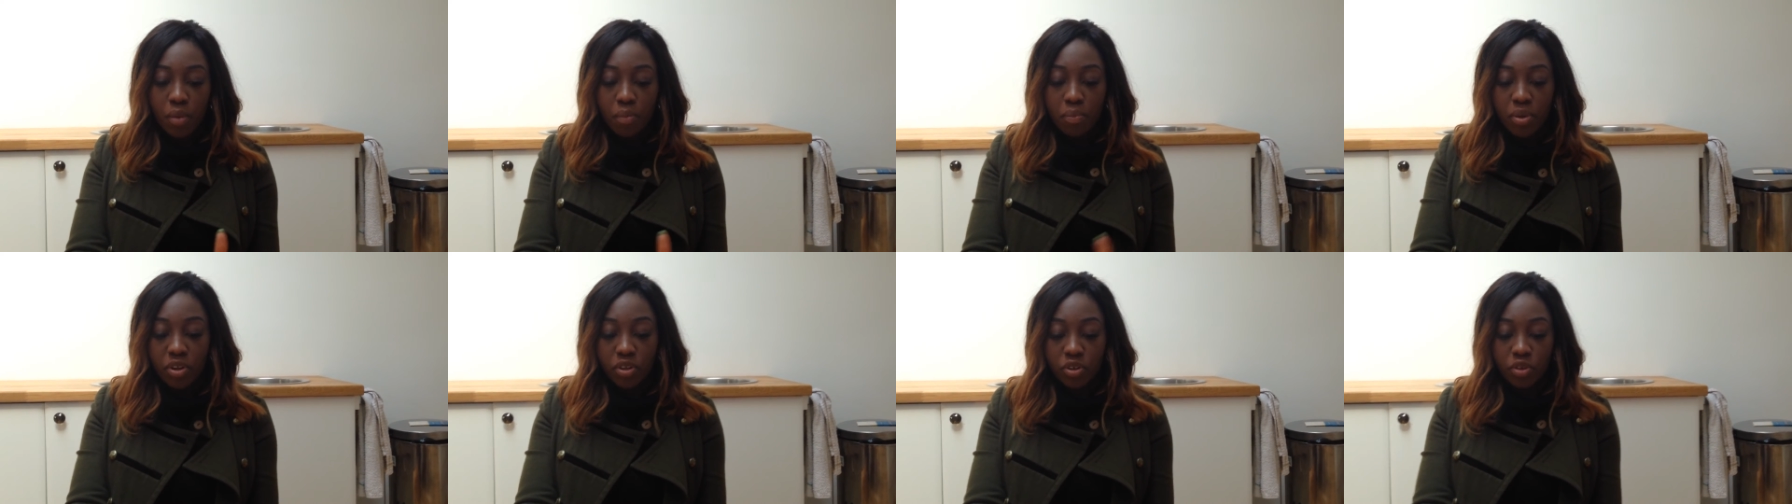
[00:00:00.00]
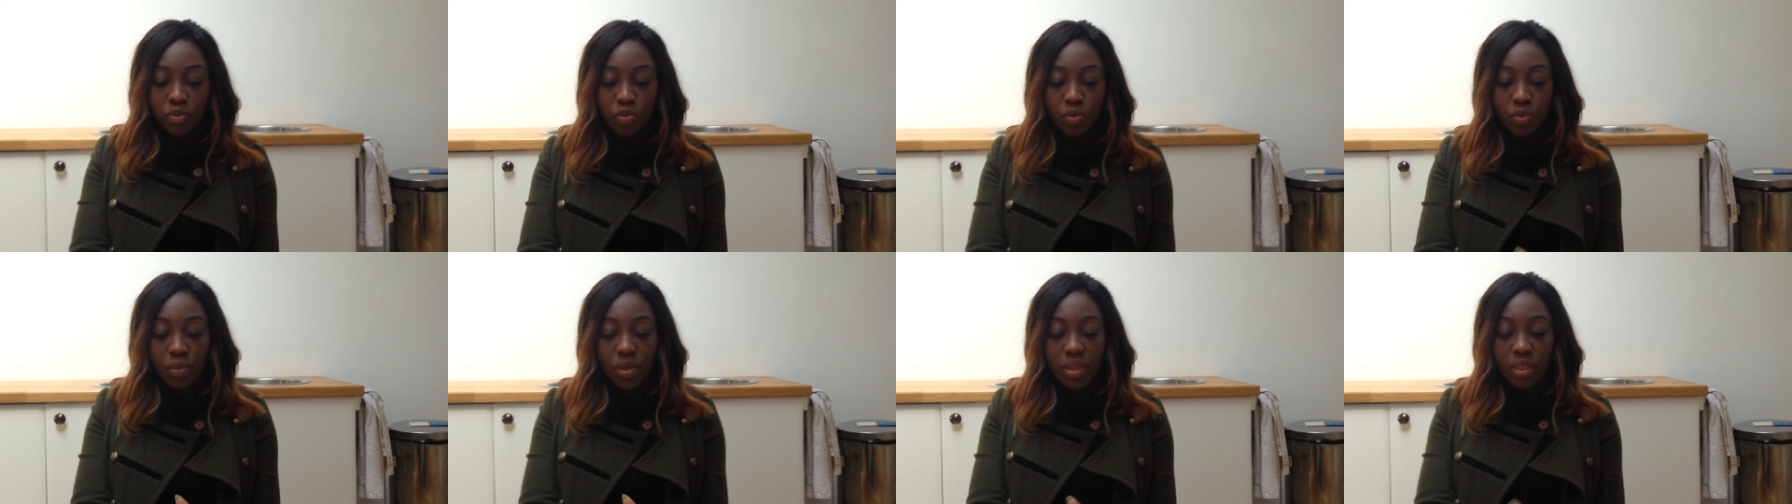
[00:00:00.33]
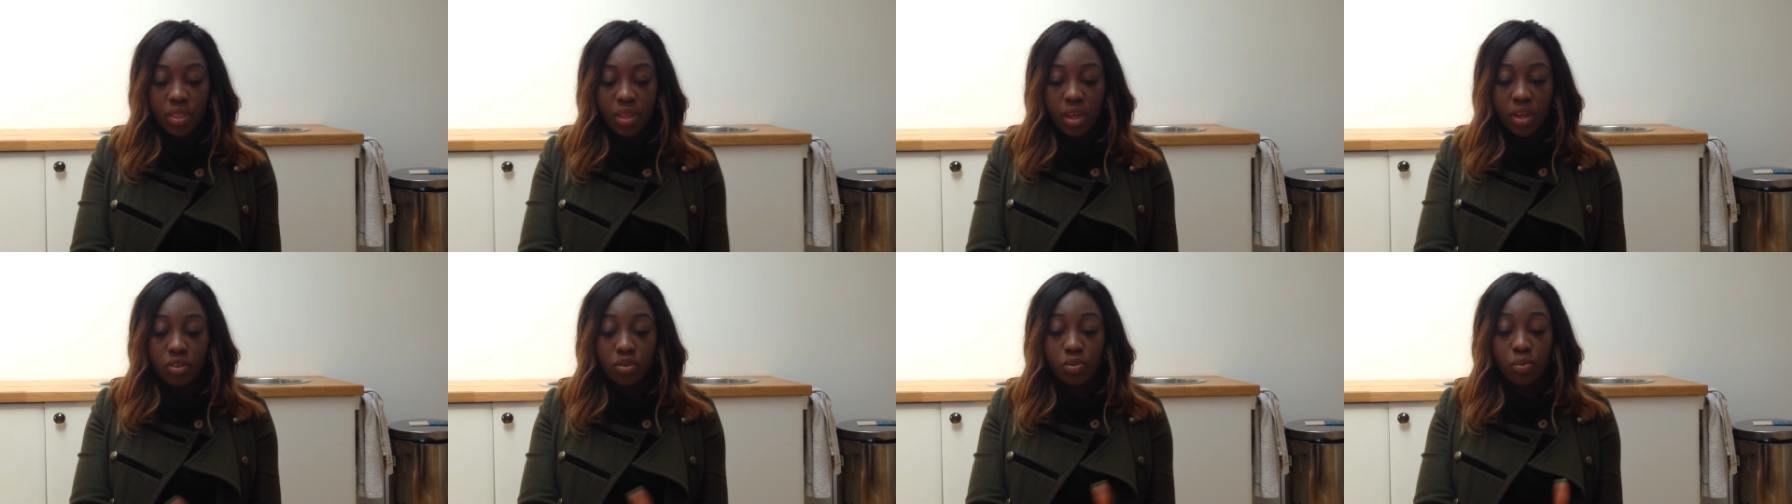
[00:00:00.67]
pictures will be
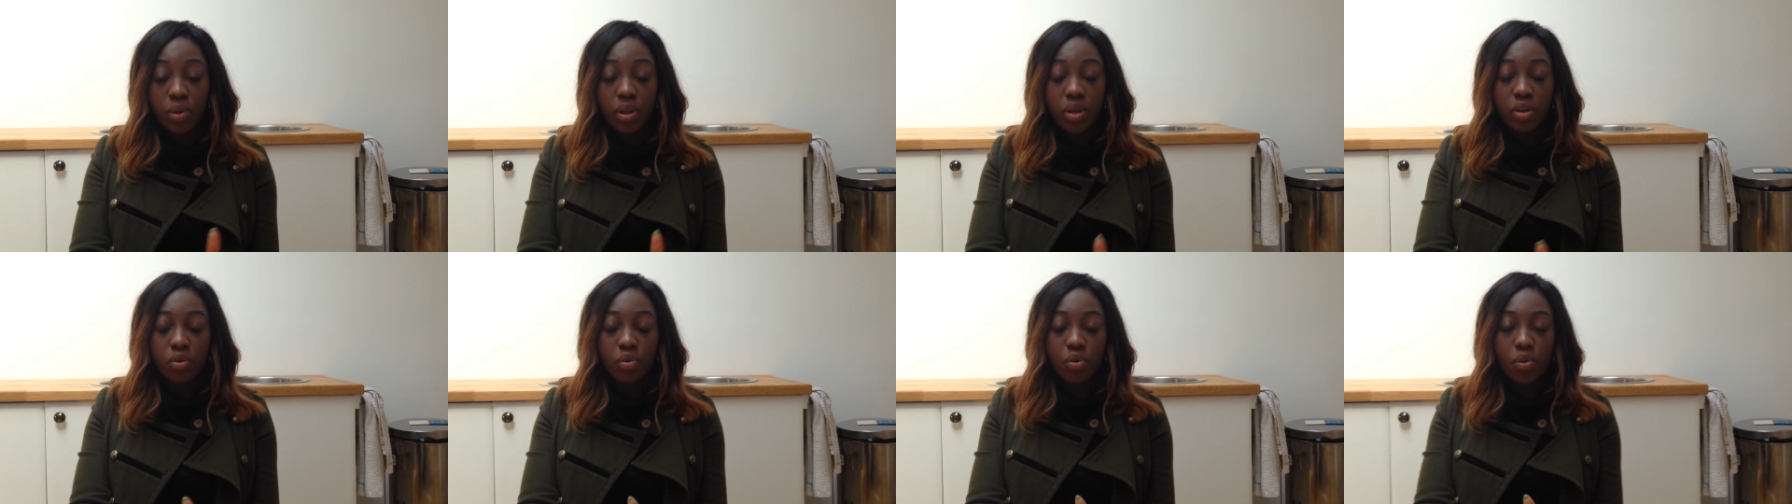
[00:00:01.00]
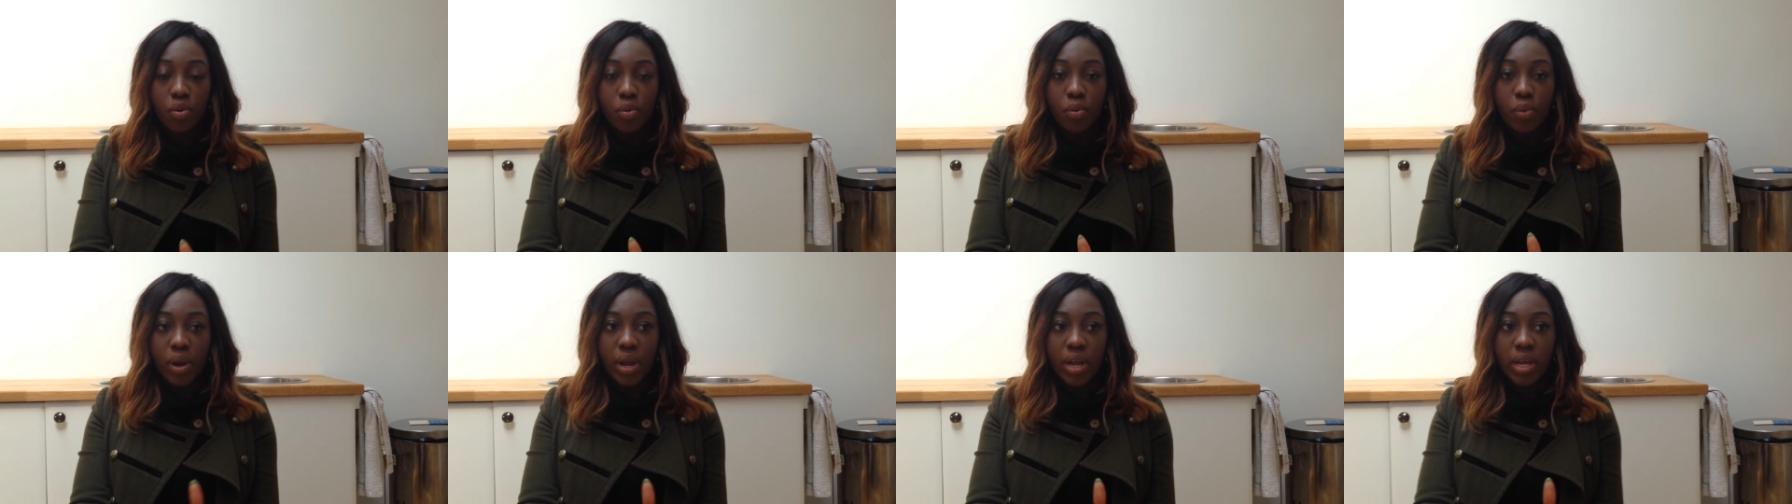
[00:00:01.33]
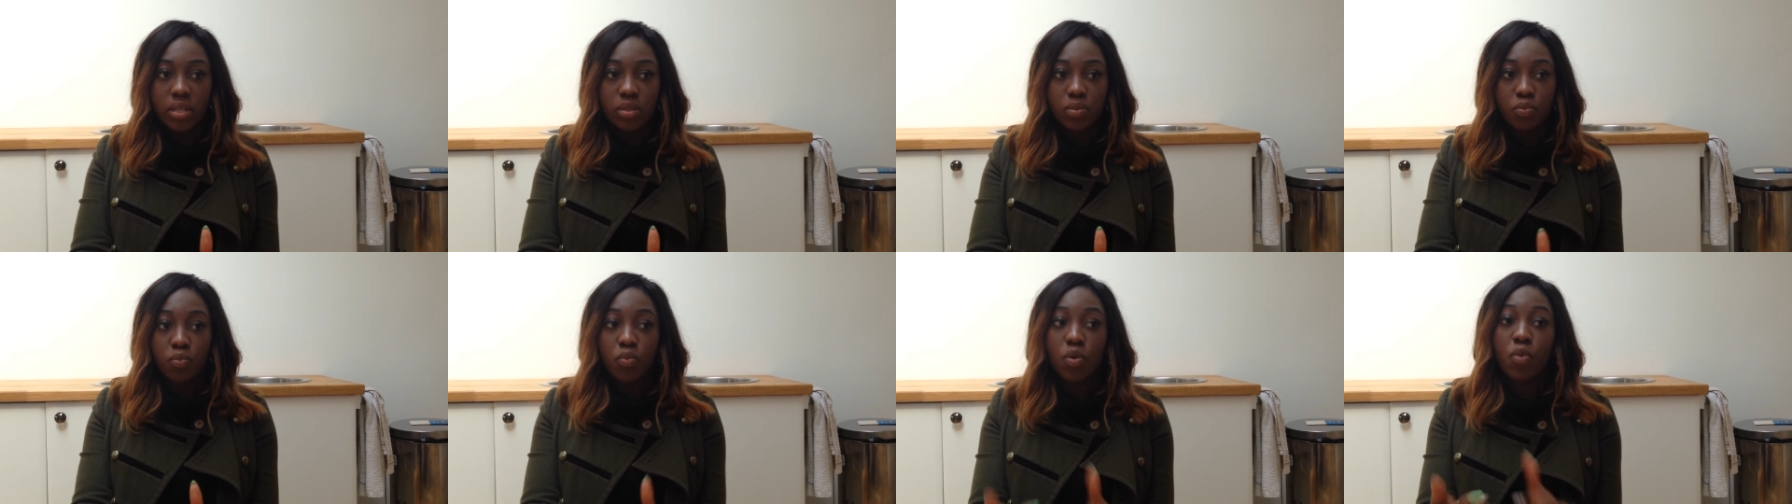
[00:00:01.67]
there. So we can
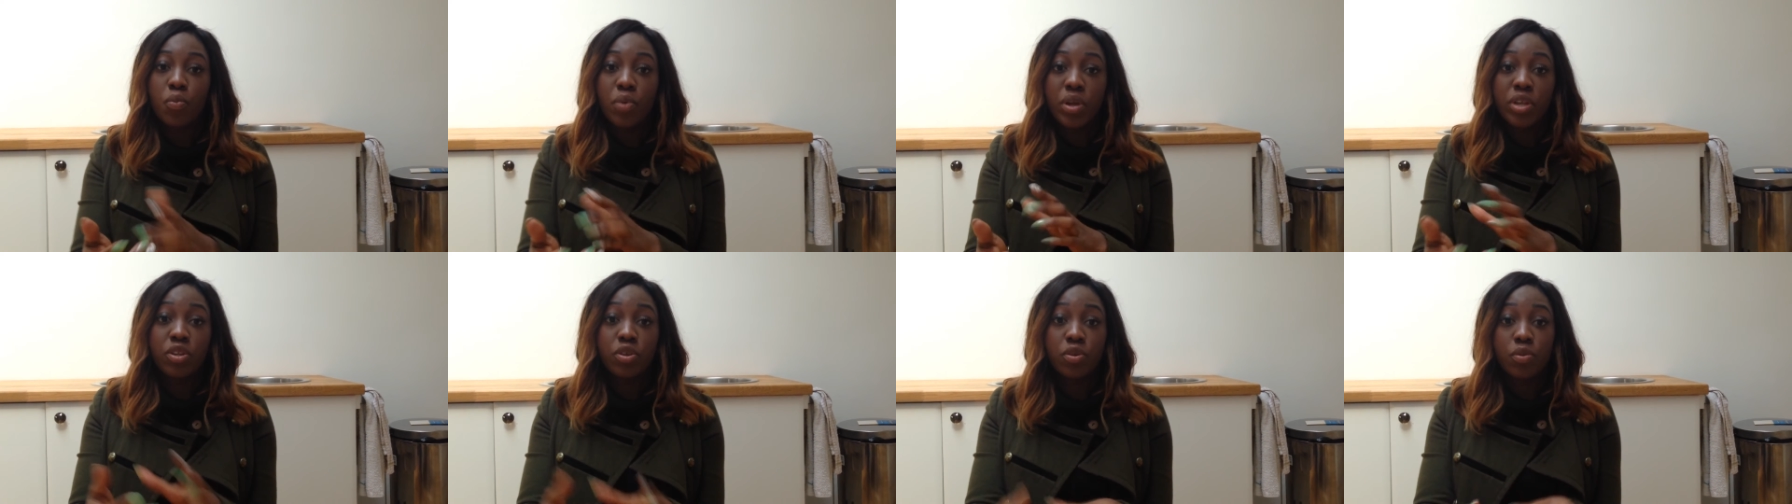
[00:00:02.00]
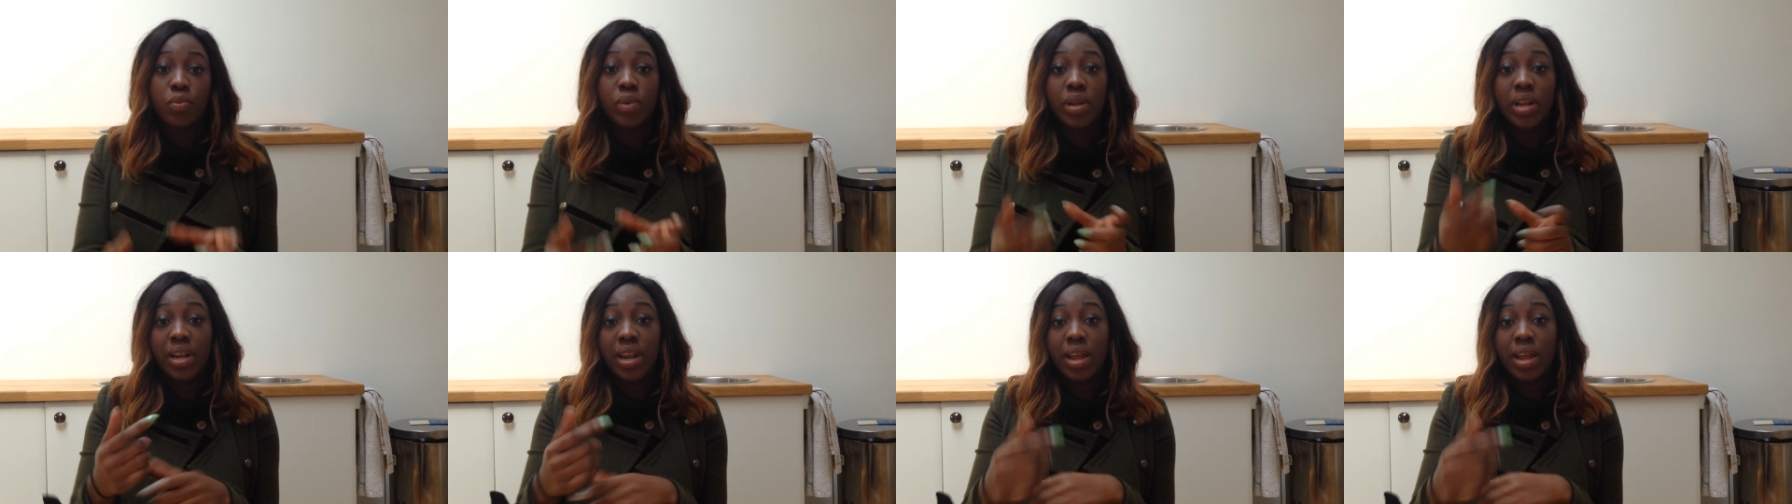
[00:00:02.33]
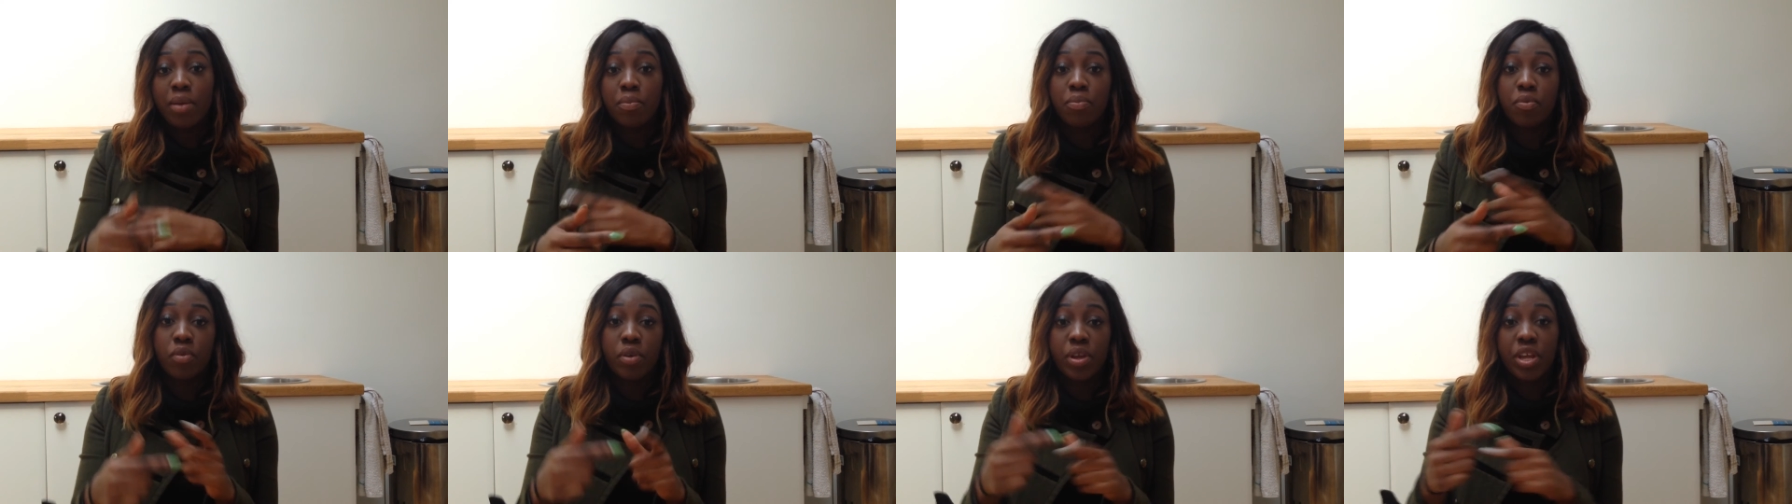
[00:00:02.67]
always, what we do, we
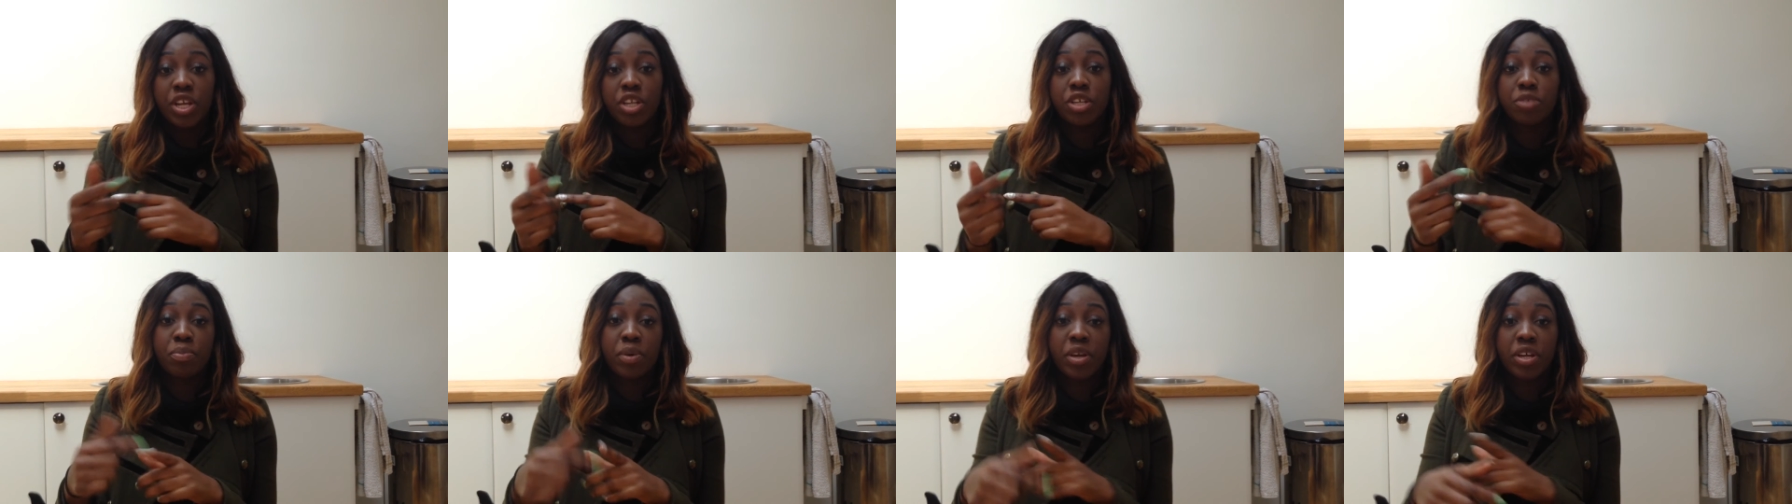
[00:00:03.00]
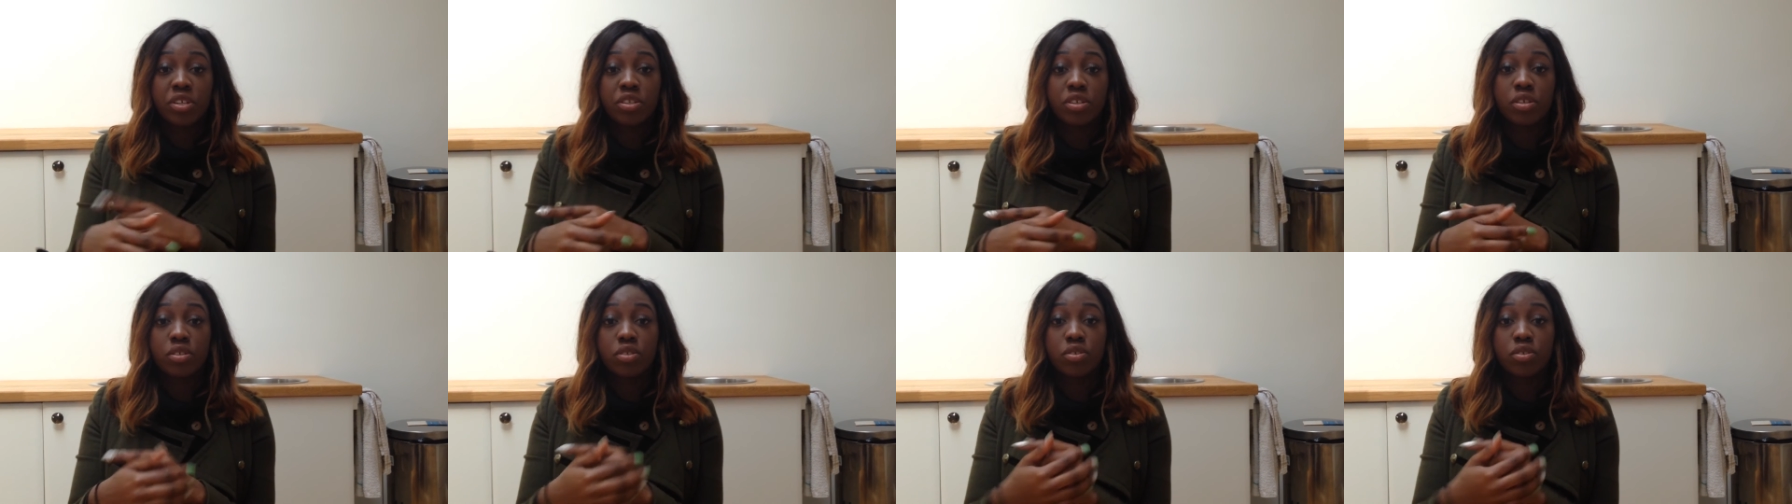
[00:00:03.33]
label each picture.